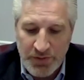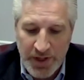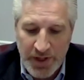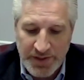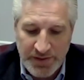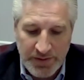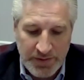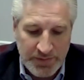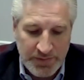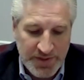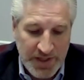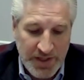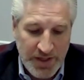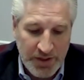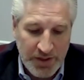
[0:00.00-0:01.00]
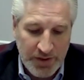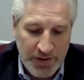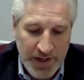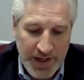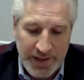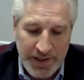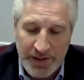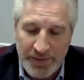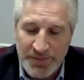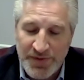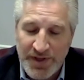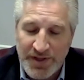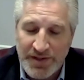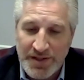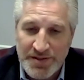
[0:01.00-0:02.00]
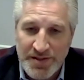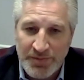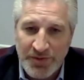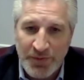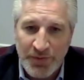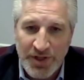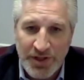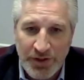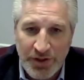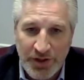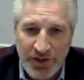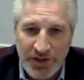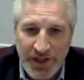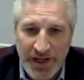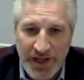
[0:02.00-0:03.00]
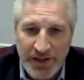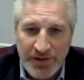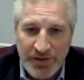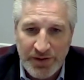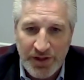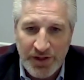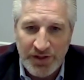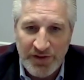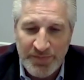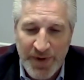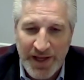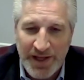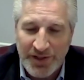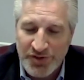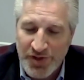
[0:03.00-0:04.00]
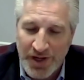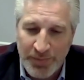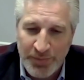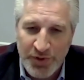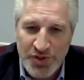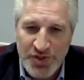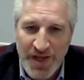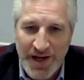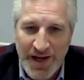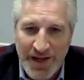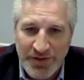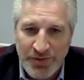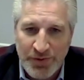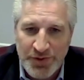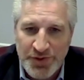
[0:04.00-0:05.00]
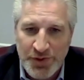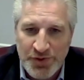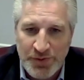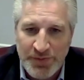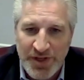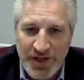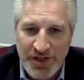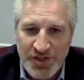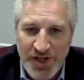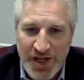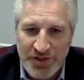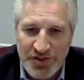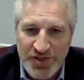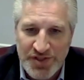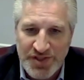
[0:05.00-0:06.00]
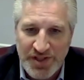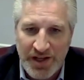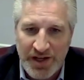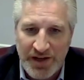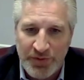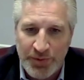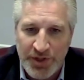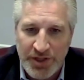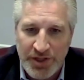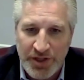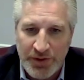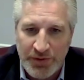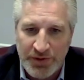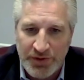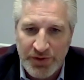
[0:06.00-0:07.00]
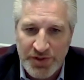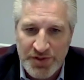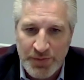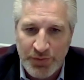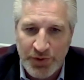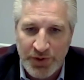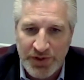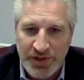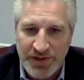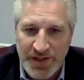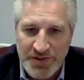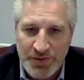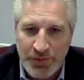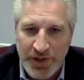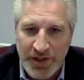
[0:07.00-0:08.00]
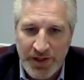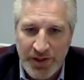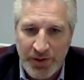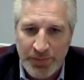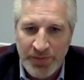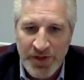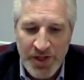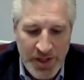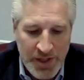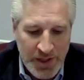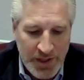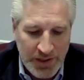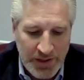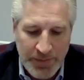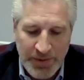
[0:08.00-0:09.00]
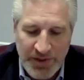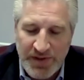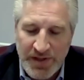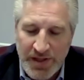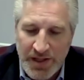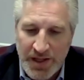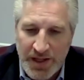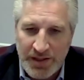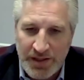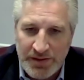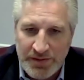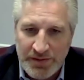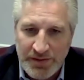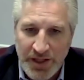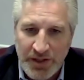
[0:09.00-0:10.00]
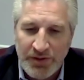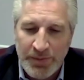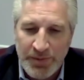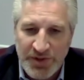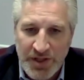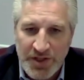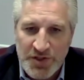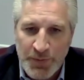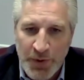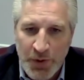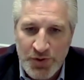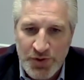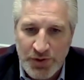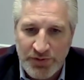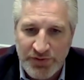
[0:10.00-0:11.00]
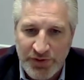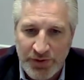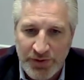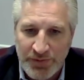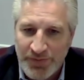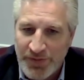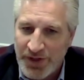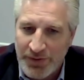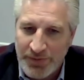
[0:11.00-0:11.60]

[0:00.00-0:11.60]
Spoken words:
great to hear, and I think that's something we can all live by. I'll try to push that out through our social media channels just to let everybody know across the board that's a way to help limit the limit the exposure for